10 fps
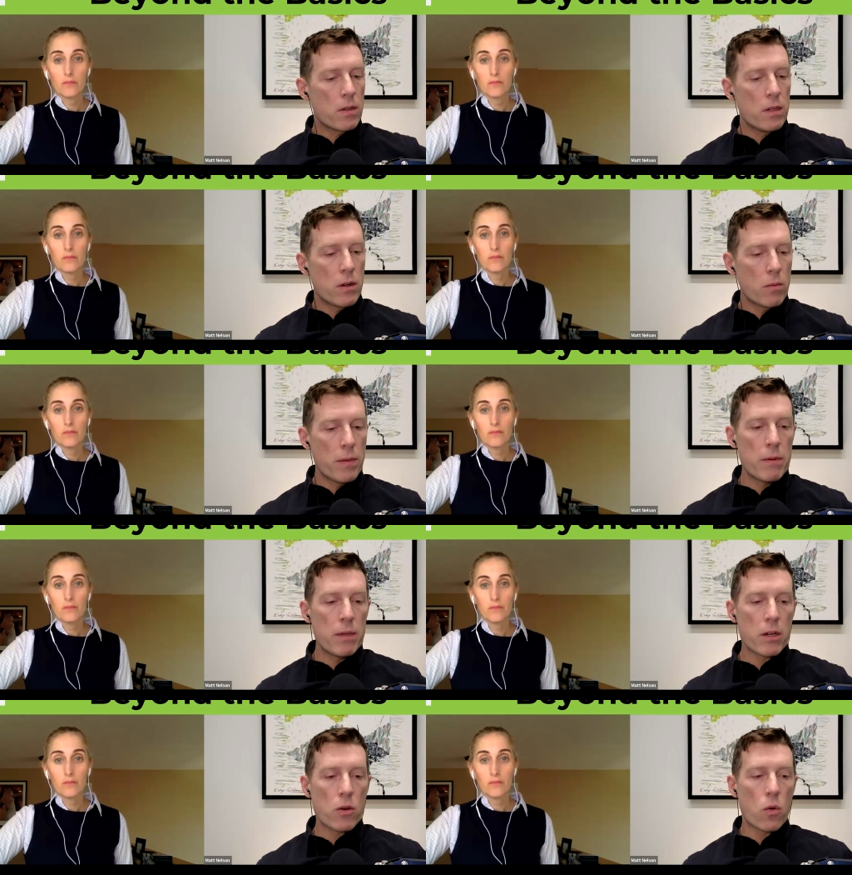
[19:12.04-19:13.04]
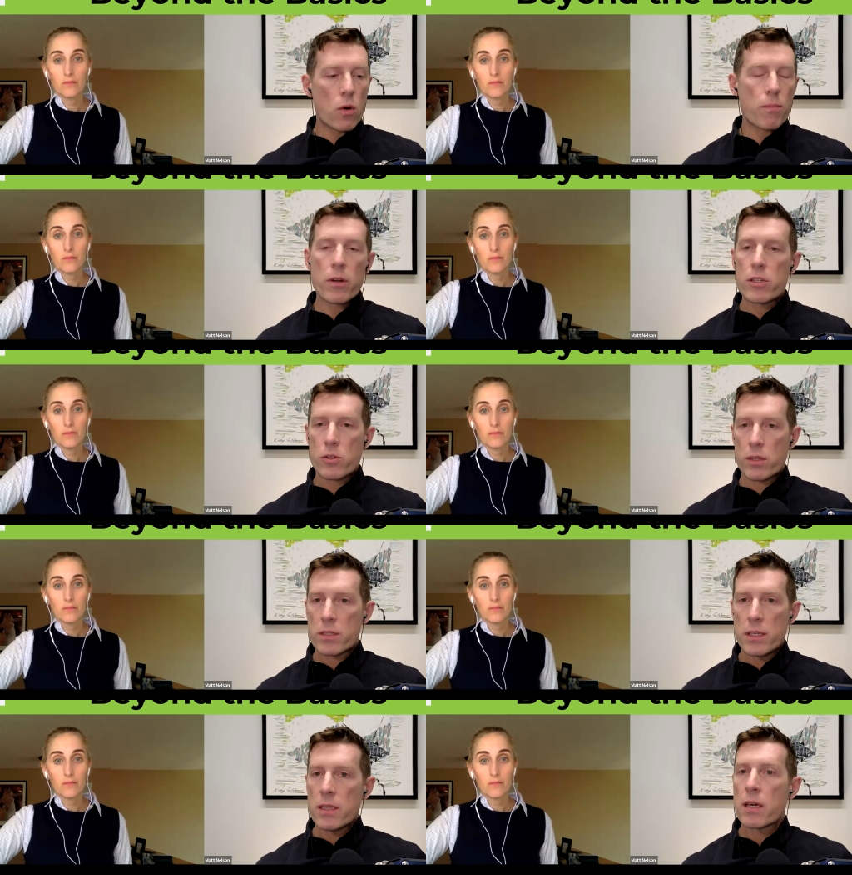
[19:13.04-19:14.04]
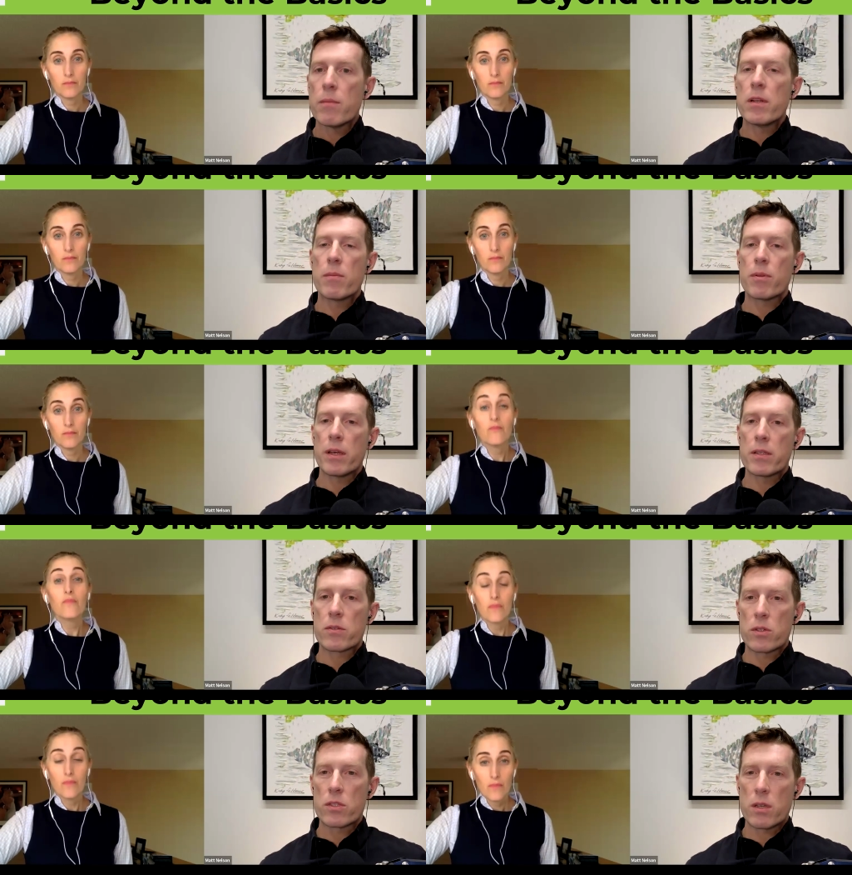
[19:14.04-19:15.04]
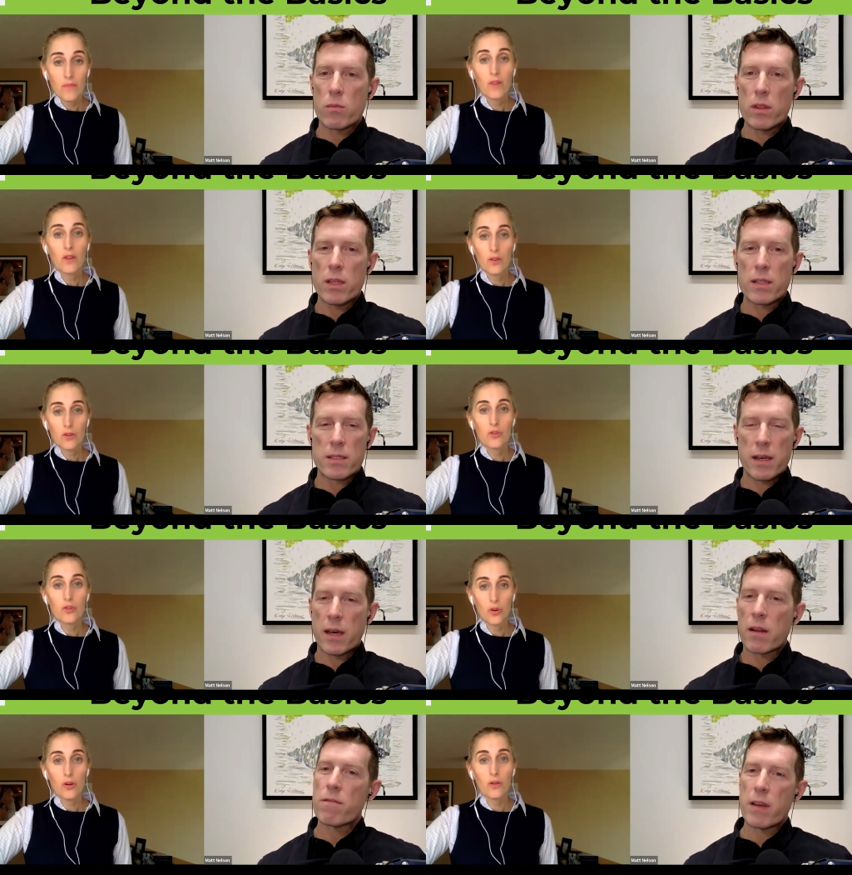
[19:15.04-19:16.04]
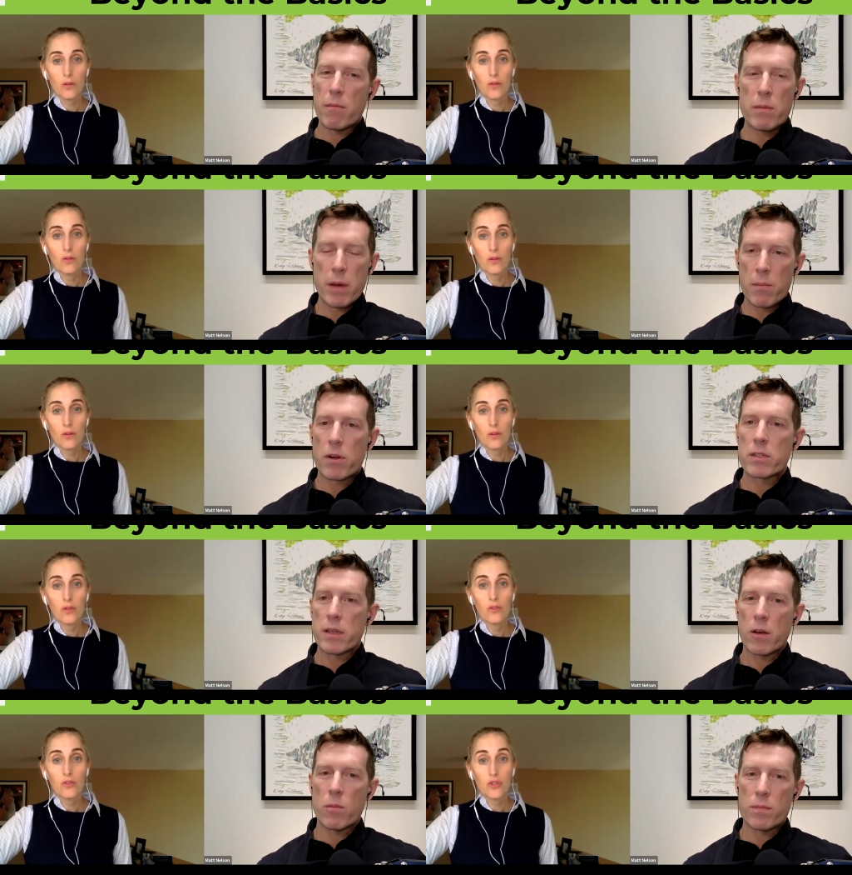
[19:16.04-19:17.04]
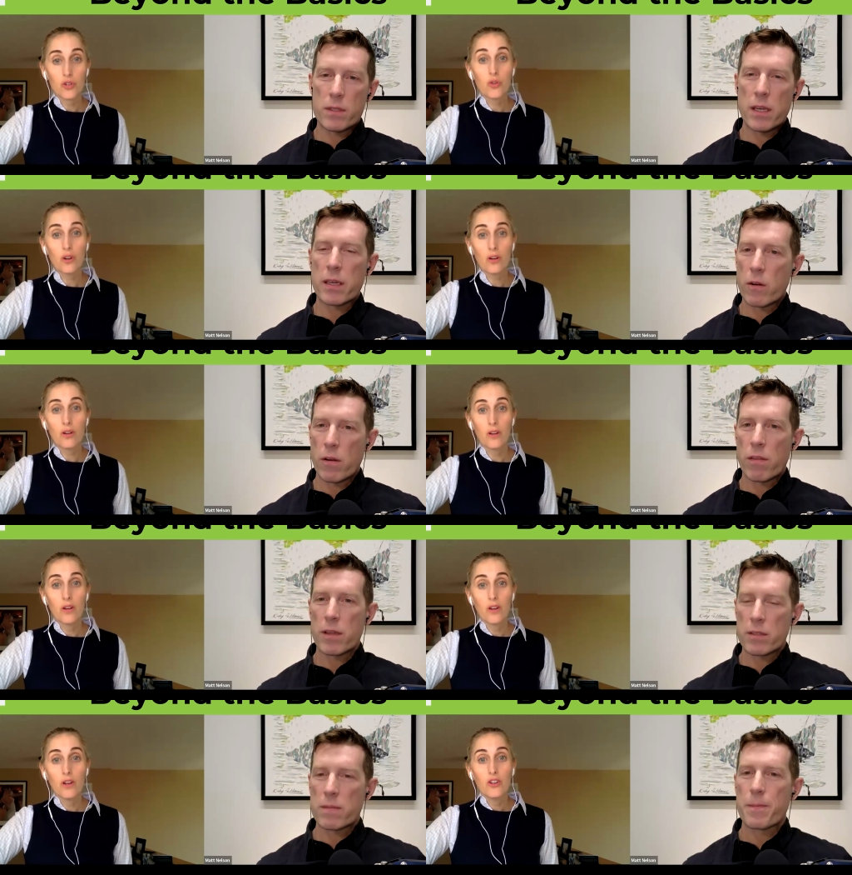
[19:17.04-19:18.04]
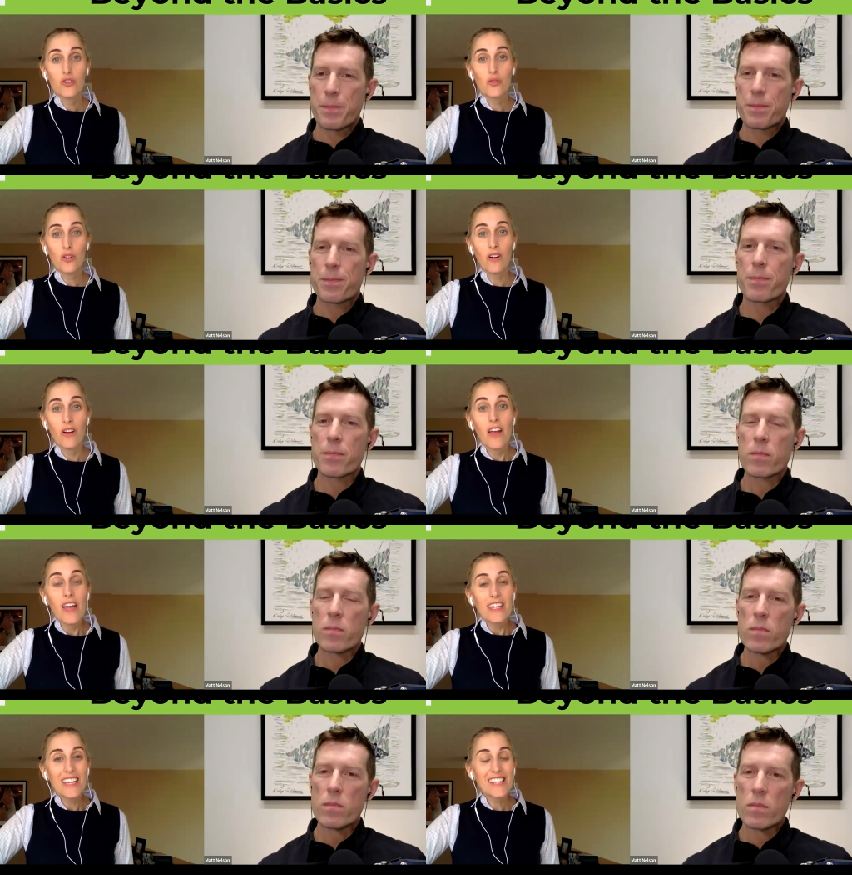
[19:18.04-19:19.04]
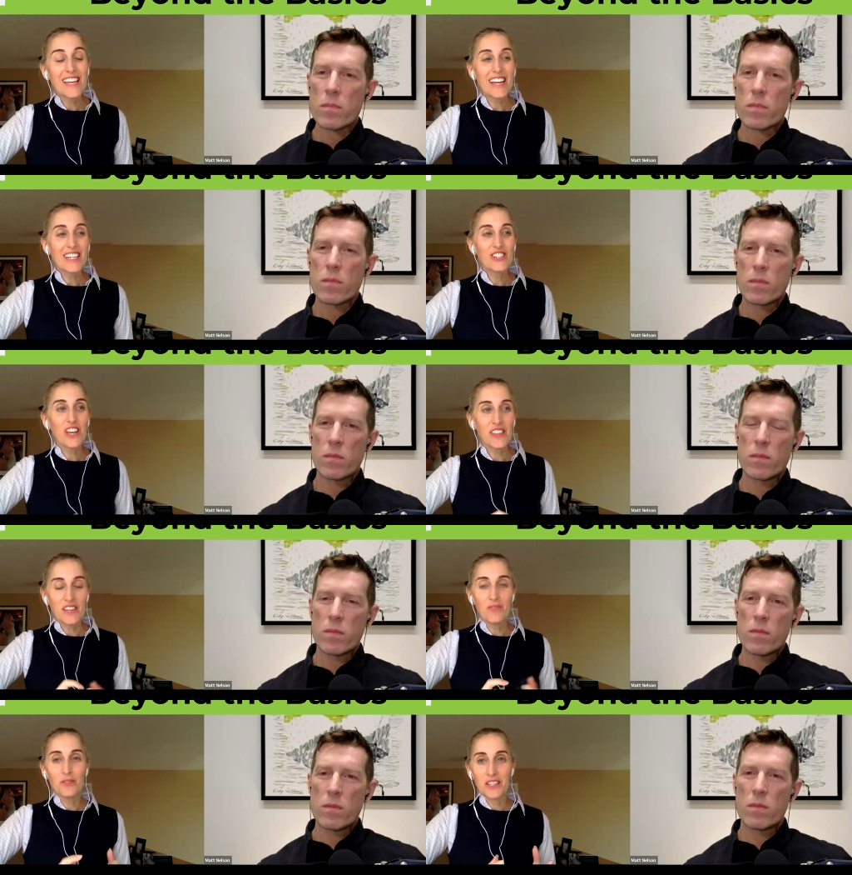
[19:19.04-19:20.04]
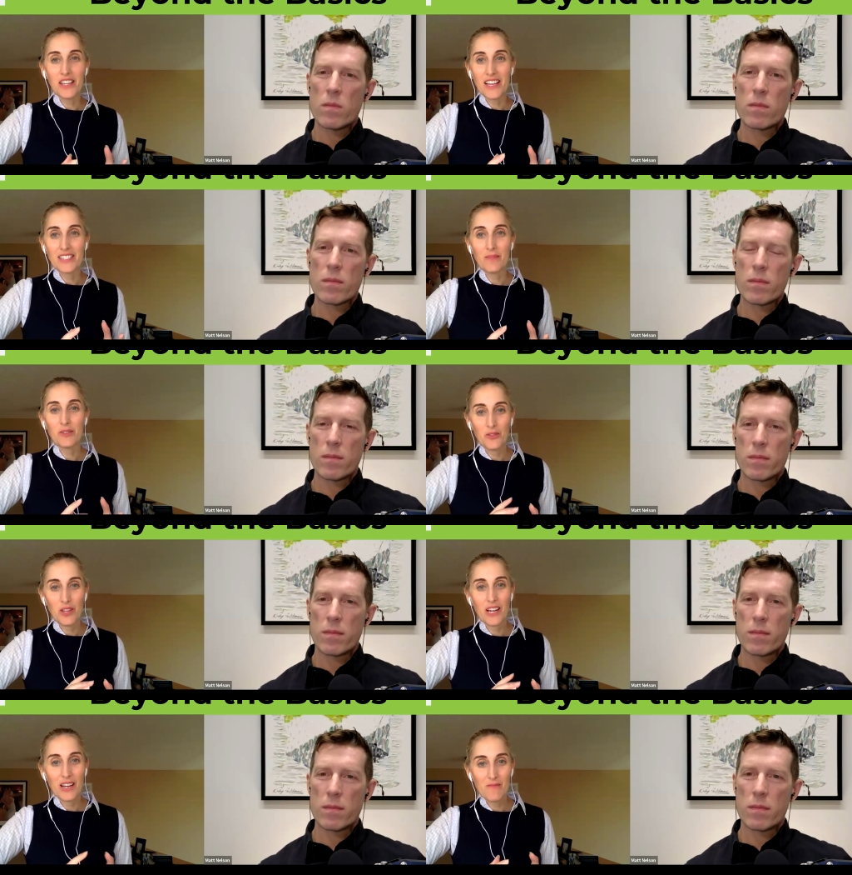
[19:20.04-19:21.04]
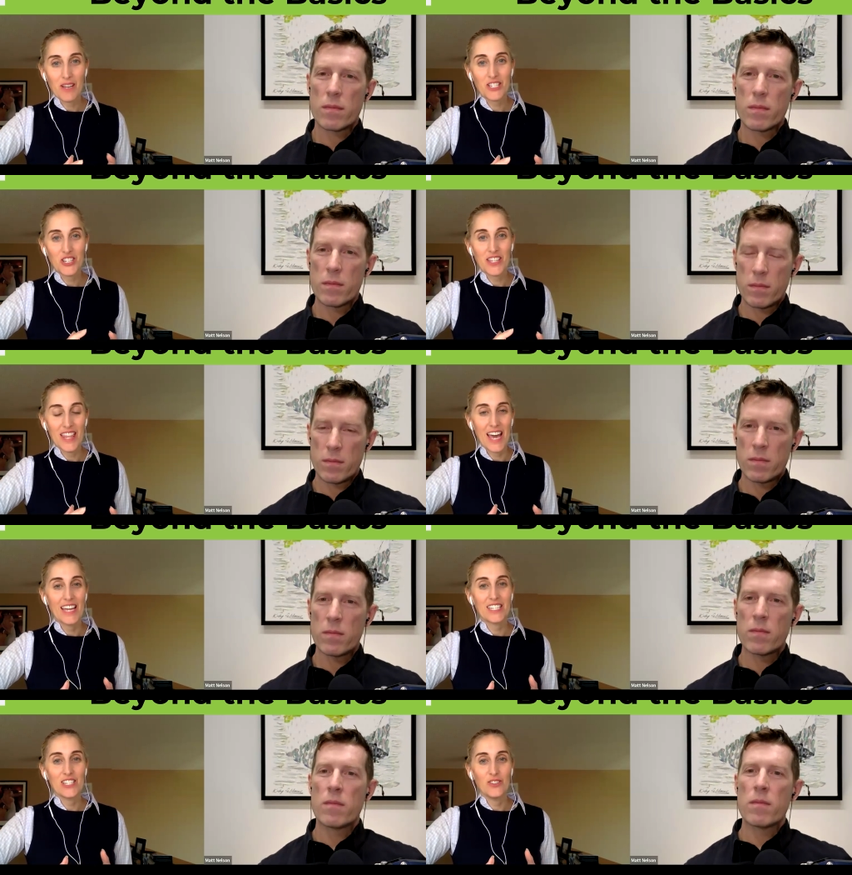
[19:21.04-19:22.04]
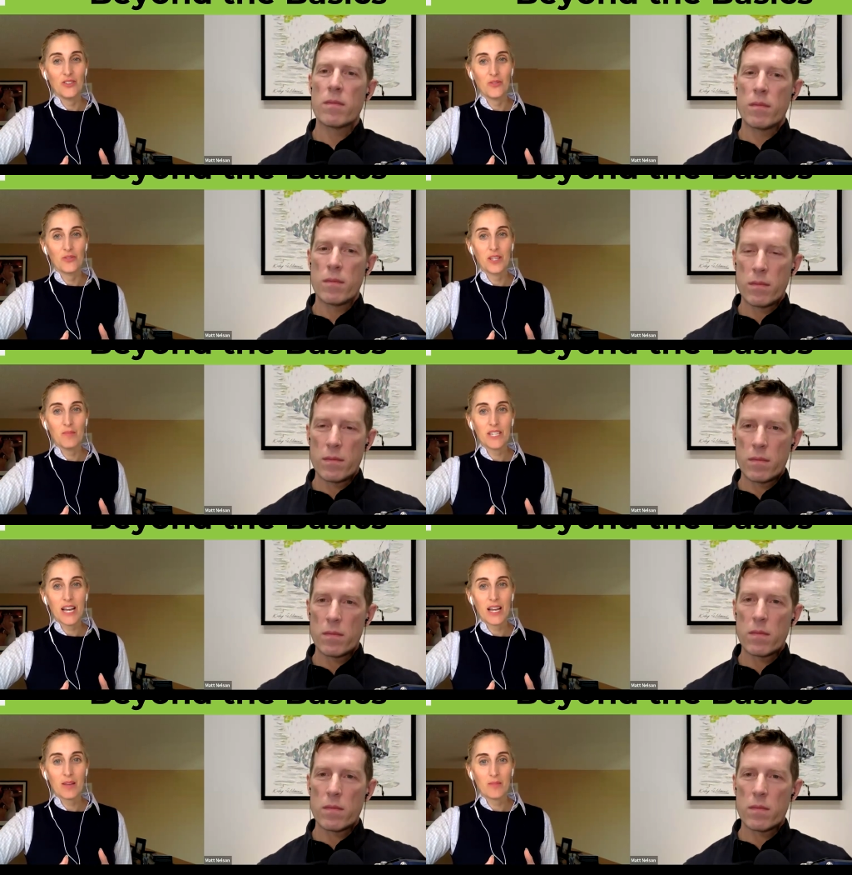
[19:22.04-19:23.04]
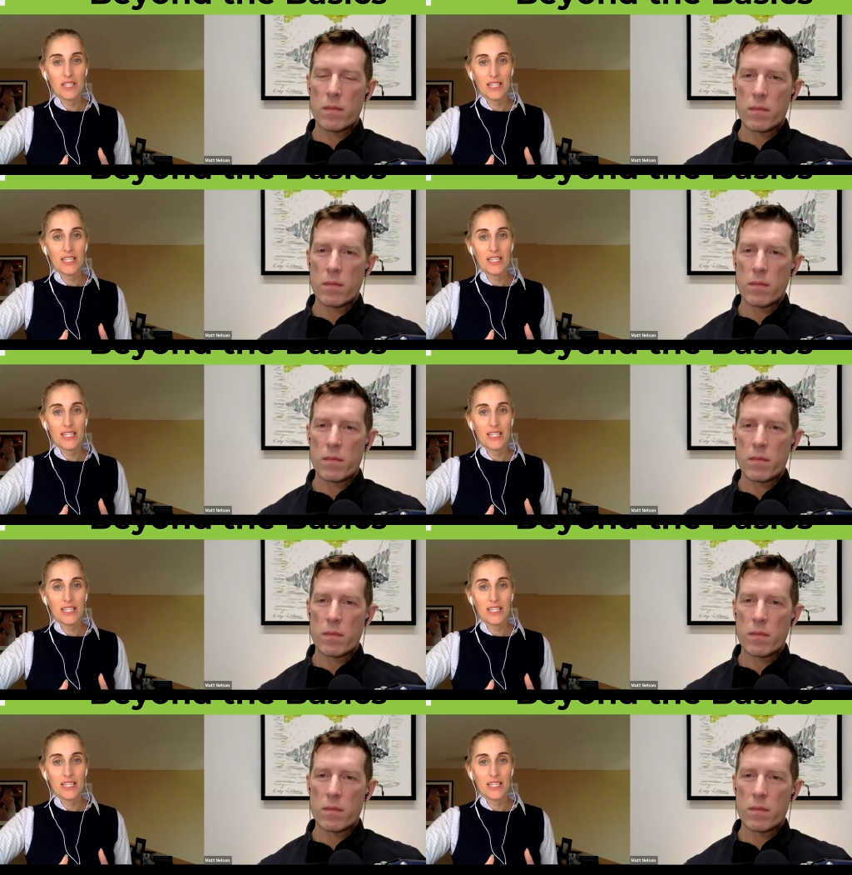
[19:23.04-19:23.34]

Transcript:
Speaker 1: you know maybe a corporate trustee come into place or someone that's not a sure. family member to help take sure. care of
Speaker 2: things sure yes and actually i think it was in the last episode that i had mentioned that you know sometimes it